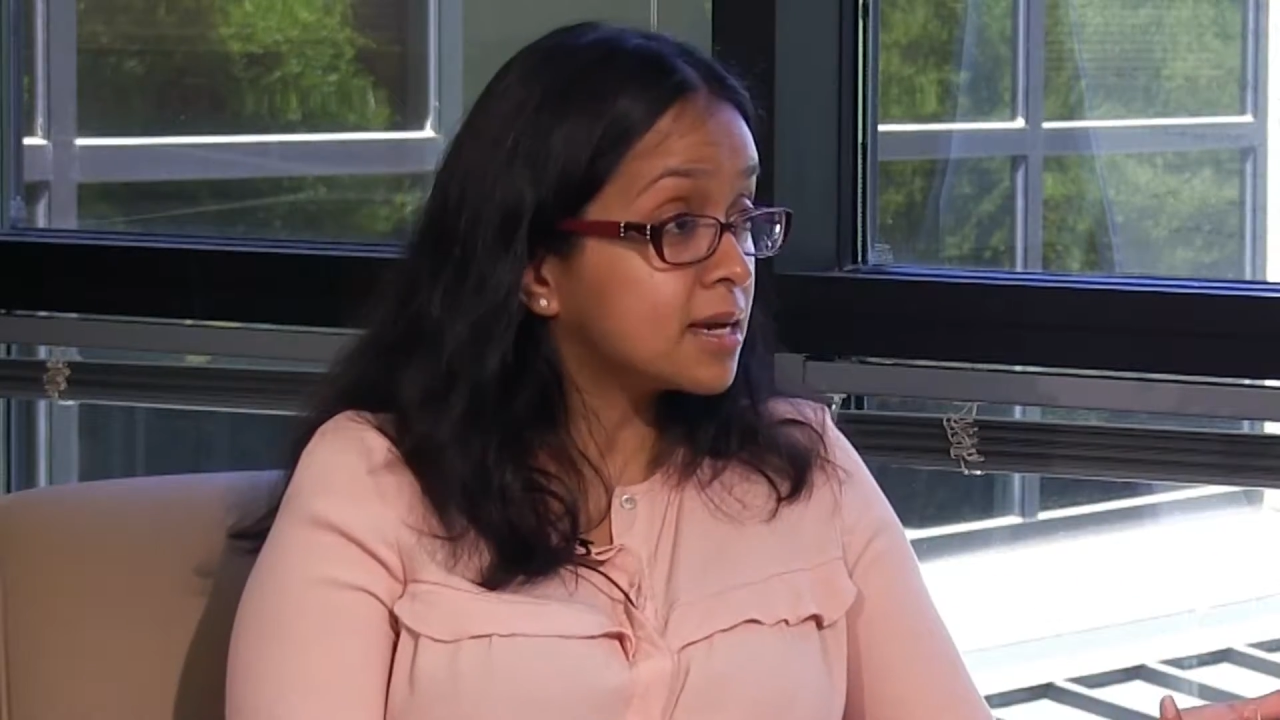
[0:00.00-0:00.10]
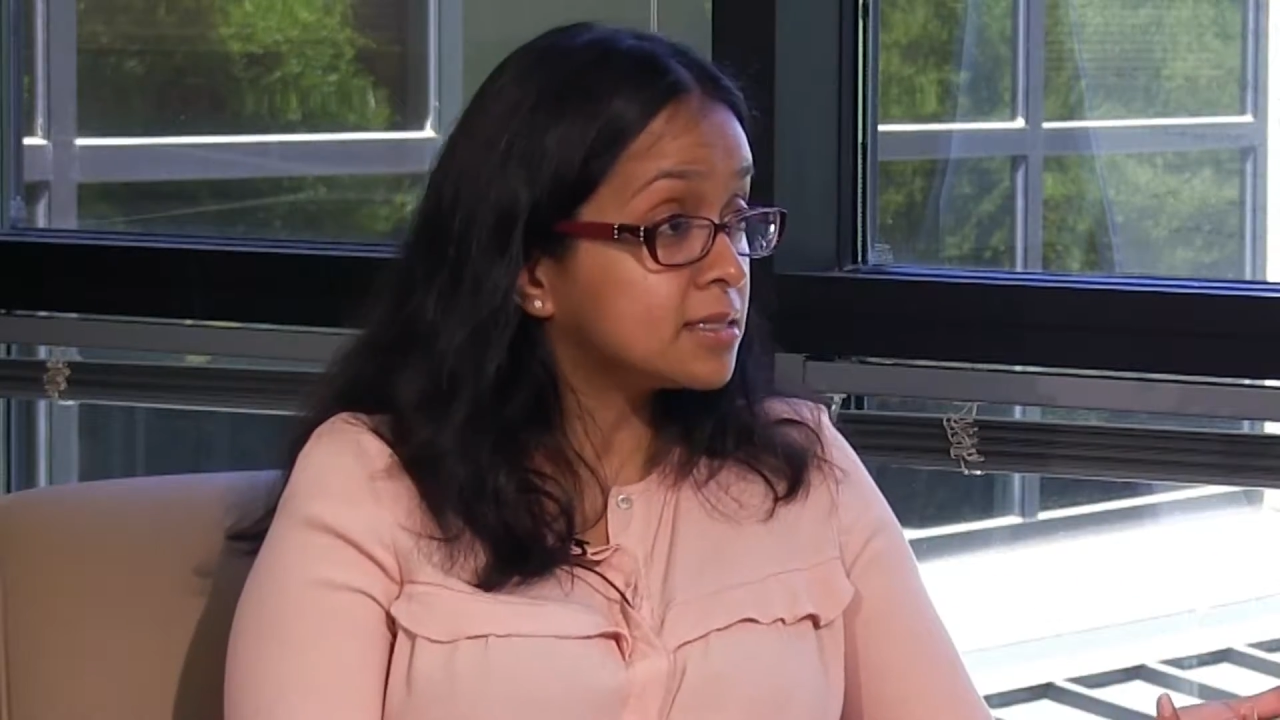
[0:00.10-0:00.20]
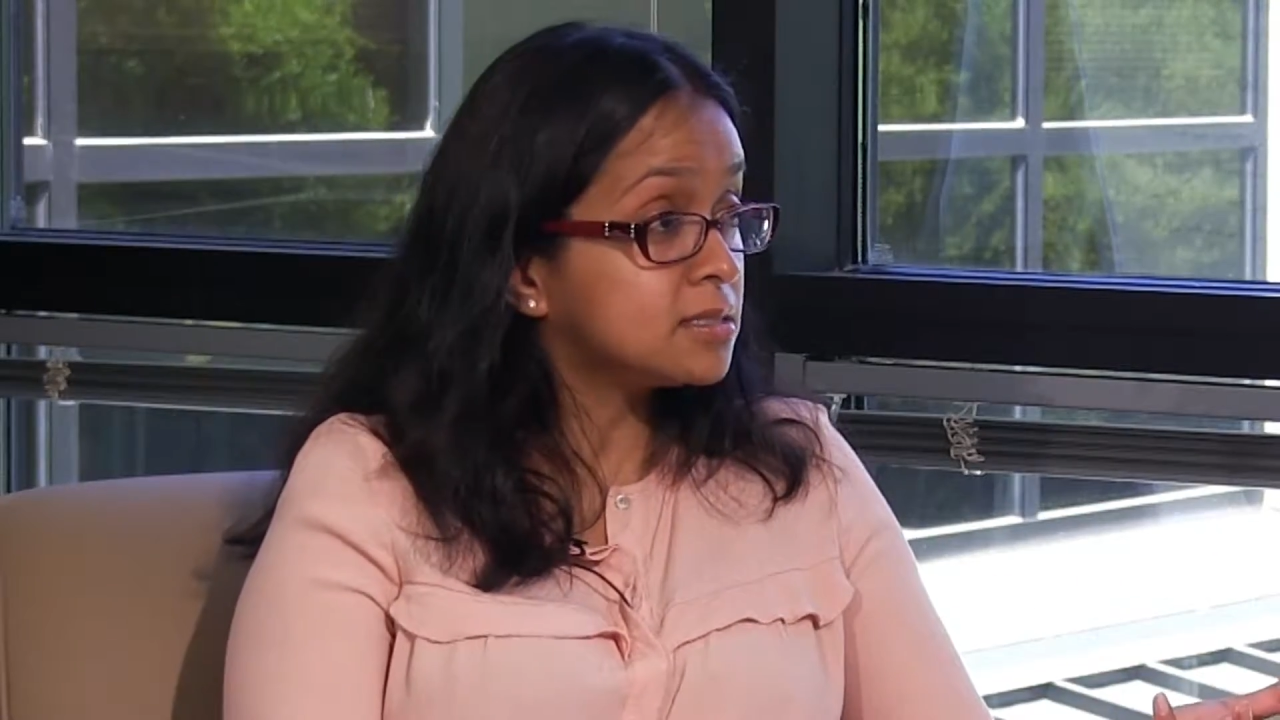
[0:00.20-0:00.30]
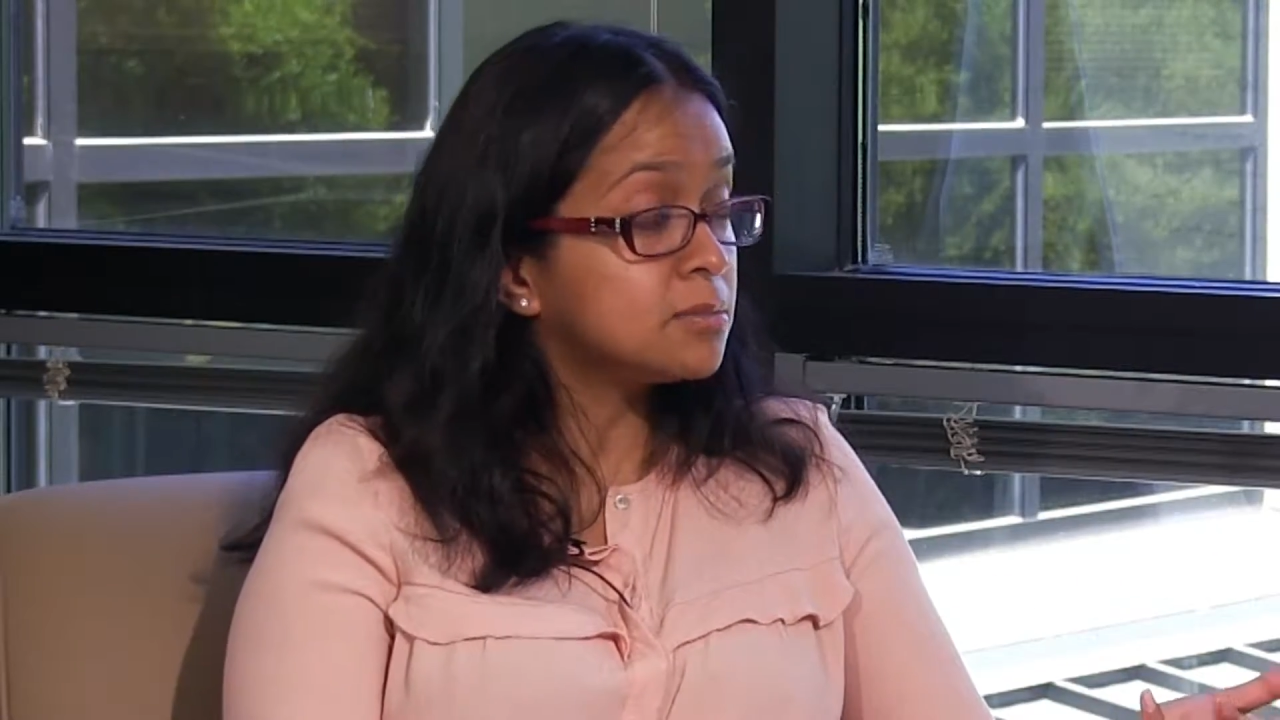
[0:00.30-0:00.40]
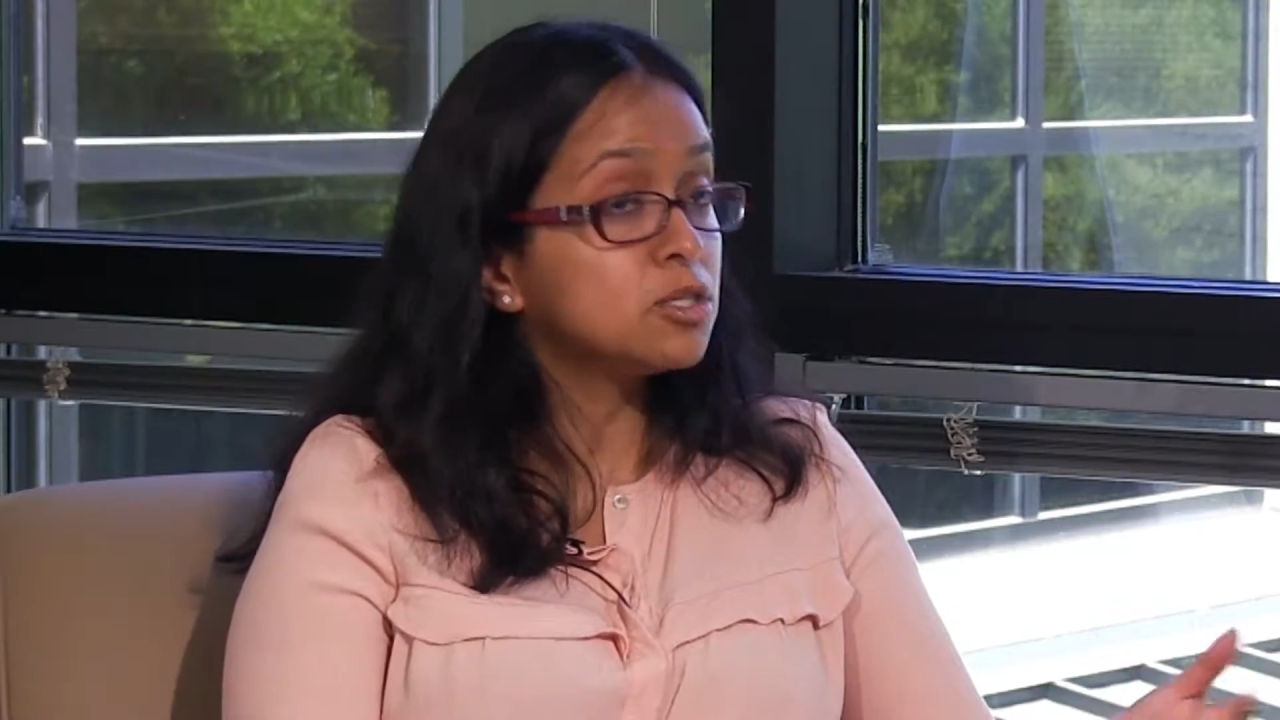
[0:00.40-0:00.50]

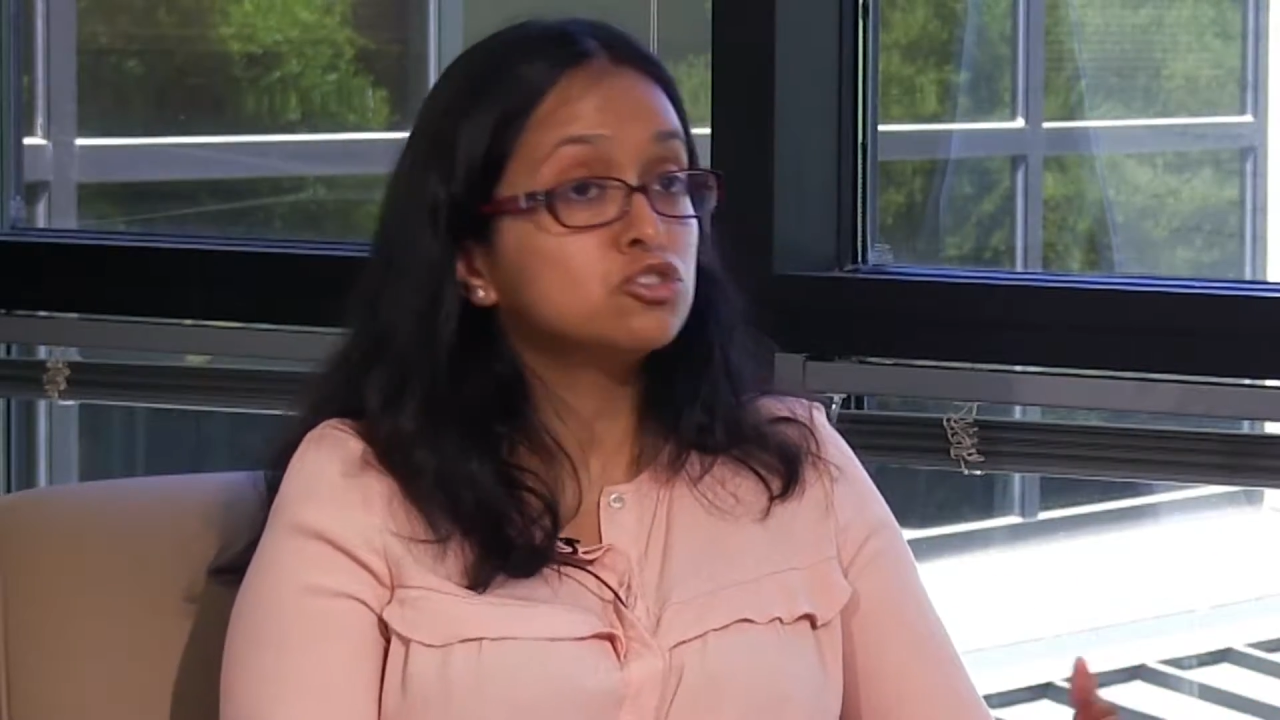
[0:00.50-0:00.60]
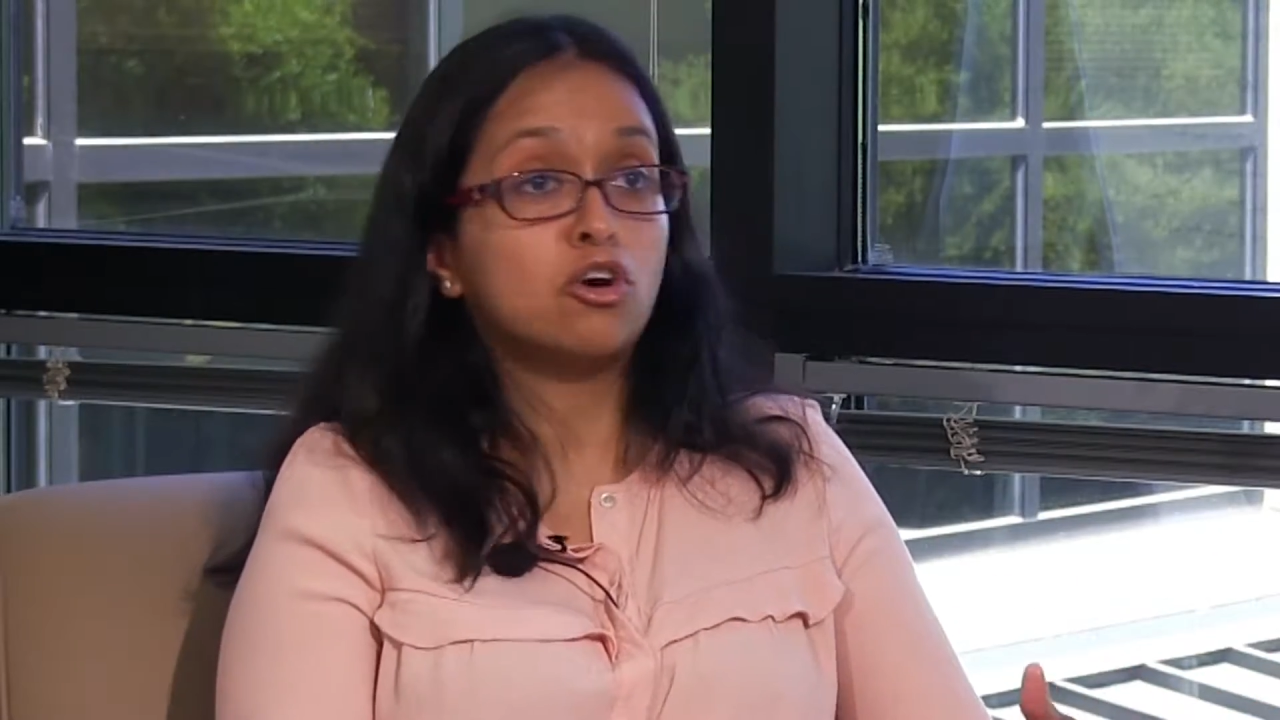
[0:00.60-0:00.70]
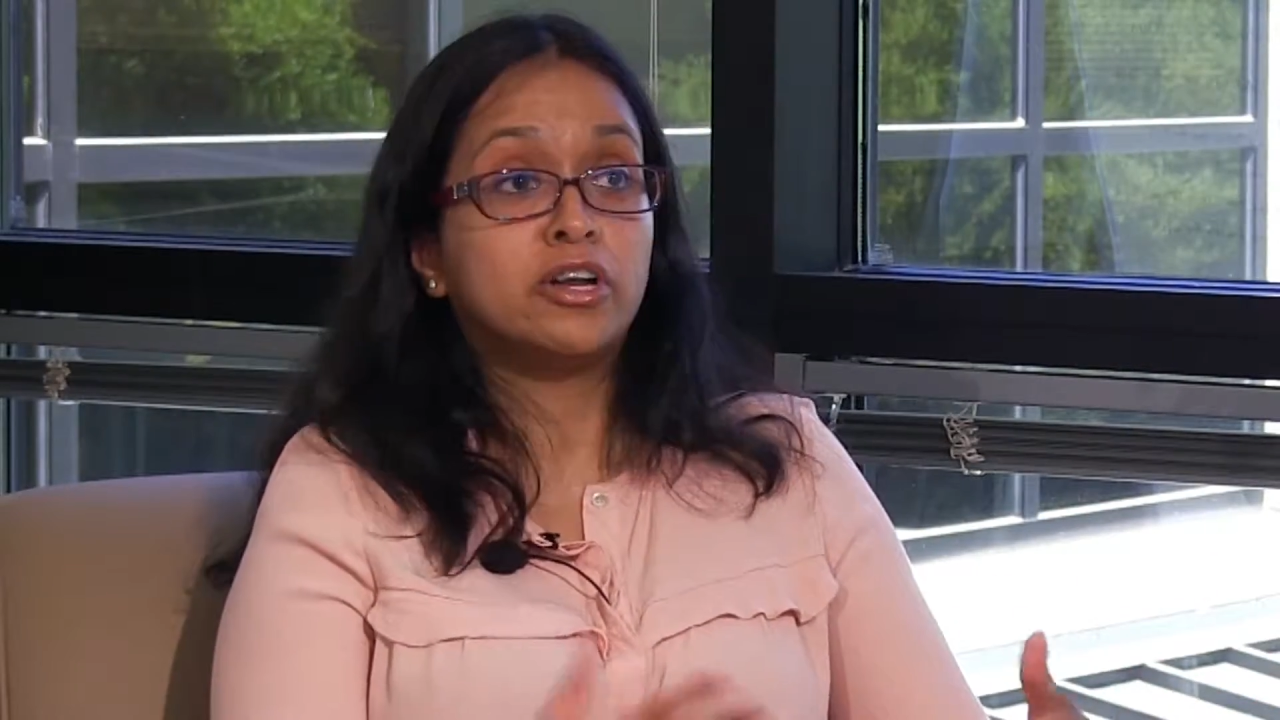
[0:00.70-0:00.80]
customers or